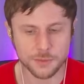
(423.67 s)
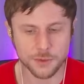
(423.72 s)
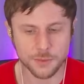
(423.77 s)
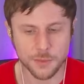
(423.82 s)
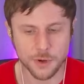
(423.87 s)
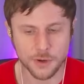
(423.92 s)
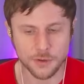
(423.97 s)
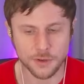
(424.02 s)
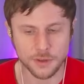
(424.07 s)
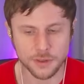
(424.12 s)
was
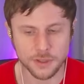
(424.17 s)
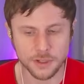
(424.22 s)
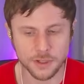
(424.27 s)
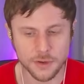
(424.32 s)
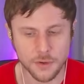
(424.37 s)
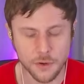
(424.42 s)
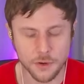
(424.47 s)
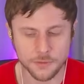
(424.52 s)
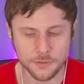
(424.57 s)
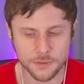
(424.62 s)
promoting that
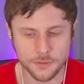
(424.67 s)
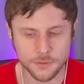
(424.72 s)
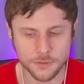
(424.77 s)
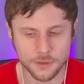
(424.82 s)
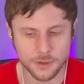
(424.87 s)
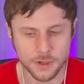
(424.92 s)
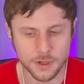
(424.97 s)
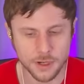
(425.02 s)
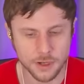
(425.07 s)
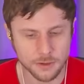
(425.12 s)
it offered
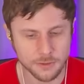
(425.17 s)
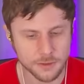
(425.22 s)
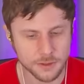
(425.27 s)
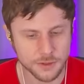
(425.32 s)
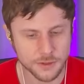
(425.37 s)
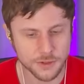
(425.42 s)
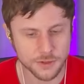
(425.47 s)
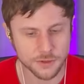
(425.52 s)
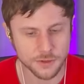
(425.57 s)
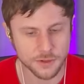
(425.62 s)
free health
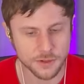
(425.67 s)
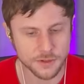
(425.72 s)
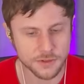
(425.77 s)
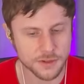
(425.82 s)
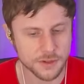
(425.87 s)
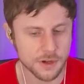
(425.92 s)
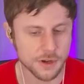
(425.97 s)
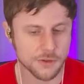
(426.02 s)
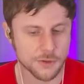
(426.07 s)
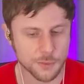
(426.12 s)

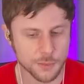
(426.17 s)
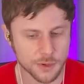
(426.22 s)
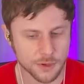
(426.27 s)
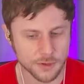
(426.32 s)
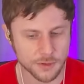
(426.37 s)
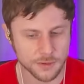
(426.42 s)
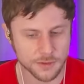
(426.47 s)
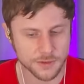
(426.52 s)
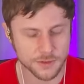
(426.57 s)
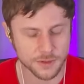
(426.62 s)
insurance and other
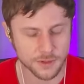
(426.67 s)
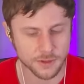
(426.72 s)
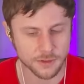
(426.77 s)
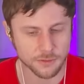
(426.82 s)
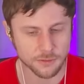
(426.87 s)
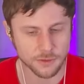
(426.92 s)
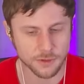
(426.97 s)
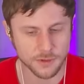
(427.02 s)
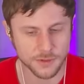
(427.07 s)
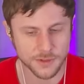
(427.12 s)
perks,
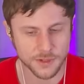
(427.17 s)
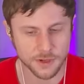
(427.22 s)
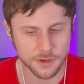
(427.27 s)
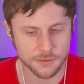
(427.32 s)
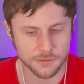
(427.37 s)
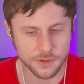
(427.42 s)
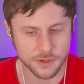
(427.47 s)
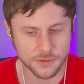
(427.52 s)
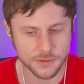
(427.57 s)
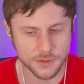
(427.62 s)
including
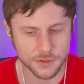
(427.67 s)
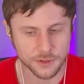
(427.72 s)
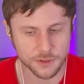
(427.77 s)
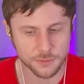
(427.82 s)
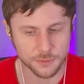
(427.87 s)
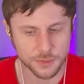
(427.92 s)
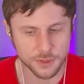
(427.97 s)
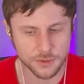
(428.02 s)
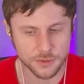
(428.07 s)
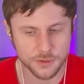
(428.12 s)
cell phones and
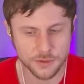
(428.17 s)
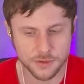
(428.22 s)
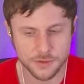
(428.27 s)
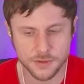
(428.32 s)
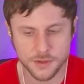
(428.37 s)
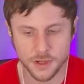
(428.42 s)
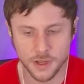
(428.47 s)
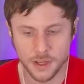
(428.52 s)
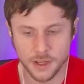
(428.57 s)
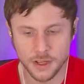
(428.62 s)

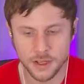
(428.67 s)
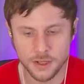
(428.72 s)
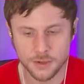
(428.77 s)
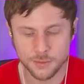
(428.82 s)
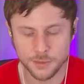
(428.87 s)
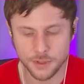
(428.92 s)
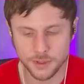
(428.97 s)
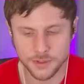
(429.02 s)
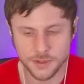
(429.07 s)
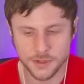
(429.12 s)
computers,
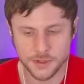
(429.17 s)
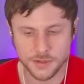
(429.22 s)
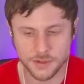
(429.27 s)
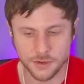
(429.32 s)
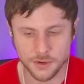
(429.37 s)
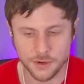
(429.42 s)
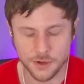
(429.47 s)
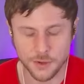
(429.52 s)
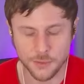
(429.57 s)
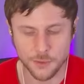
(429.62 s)
plus a
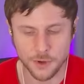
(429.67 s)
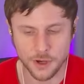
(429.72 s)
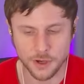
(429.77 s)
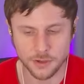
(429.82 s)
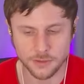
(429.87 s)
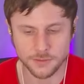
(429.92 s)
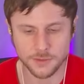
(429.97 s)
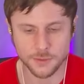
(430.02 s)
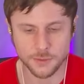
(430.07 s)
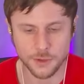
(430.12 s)
starting
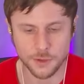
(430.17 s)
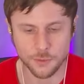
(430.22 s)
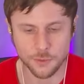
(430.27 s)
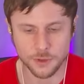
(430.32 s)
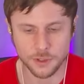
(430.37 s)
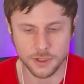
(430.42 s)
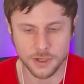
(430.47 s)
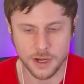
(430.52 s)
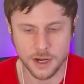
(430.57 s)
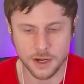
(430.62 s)
rate of
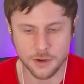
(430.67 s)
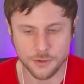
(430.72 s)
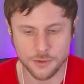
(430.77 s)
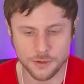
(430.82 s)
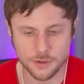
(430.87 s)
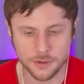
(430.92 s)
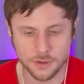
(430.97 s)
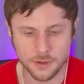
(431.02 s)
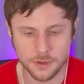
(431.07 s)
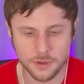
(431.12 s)
21 an
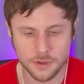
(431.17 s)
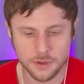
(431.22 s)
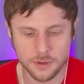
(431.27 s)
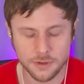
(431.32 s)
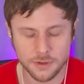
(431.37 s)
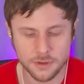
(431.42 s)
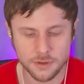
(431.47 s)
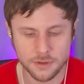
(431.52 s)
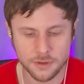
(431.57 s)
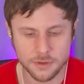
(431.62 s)
hour.
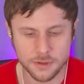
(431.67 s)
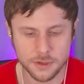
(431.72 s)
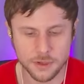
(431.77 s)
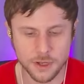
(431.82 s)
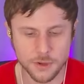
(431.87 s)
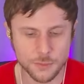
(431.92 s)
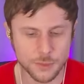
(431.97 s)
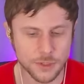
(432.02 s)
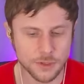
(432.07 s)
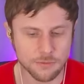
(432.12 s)
The
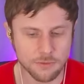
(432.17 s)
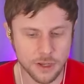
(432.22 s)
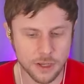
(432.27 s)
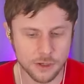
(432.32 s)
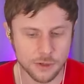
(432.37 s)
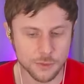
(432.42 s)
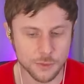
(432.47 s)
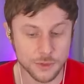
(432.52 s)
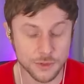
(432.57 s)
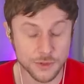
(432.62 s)
company
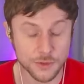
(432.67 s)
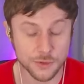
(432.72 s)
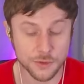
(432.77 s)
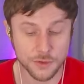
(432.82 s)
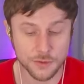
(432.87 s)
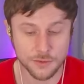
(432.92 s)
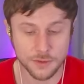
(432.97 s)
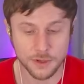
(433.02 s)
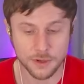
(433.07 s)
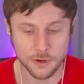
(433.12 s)
later
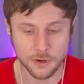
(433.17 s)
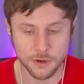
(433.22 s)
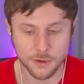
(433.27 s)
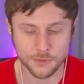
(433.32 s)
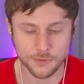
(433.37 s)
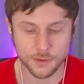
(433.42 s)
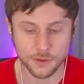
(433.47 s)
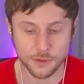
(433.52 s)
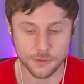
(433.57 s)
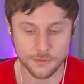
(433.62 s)
withdrew the
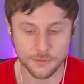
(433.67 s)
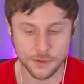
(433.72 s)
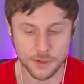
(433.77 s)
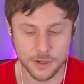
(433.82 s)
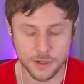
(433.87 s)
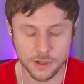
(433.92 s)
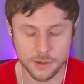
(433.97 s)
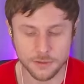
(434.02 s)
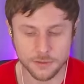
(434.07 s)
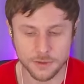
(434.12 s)
offer of
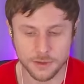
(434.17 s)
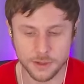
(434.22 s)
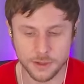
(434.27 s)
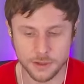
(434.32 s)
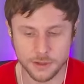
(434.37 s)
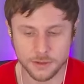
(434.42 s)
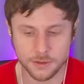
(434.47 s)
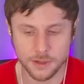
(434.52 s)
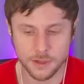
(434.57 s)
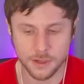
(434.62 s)
free health
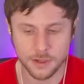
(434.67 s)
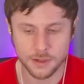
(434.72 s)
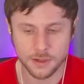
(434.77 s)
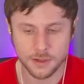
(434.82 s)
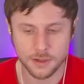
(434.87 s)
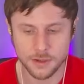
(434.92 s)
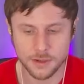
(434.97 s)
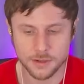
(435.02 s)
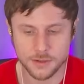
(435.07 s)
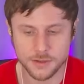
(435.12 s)
care,
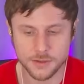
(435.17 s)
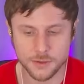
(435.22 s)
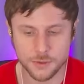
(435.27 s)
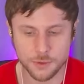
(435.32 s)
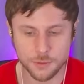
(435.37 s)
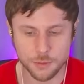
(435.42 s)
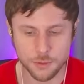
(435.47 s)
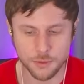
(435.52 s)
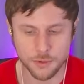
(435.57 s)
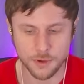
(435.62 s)
a
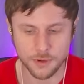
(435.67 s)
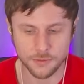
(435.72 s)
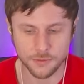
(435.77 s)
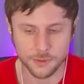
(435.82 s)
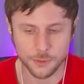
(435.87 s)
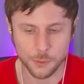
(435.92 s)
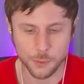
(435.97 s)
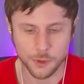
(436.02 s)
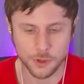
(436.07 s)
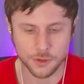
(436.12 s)
sore point
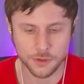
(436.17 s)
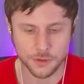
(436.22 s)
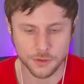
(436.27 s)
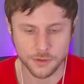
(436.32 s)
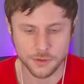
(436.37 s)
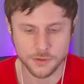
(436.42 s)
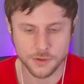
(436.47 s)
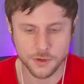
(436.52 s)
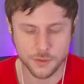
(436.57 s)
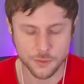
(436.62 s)
for
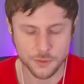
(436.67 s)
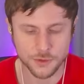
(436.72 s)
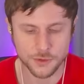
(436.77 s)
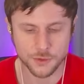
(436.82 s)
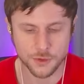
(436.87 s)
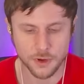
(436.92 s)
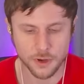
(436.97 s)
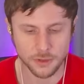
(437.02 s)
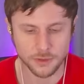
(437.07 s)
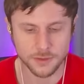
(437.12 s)
workers who were
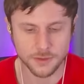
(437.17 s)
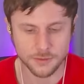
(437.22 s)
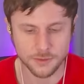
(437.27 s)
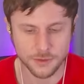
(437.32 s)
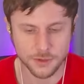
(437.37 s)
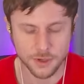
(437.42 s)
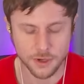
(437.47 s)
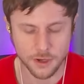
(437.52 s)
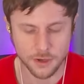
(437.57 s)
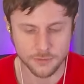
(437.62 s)
drawn to
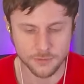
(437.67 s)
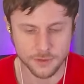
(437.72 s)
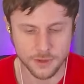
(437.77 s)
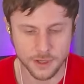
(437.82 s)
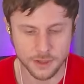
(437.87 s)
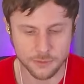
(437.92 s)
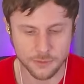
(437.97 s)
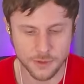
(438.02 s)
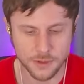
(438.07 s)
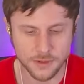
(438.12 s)
the job for
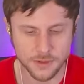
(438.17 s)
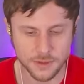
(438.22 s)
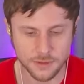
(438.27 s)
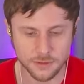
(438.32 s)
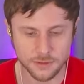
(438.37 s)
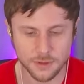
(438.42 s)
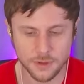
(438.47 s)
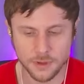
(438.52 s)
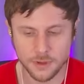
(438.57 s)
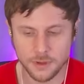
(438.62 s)
that
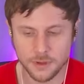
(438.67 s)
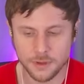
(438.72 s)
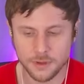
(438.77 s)
reason.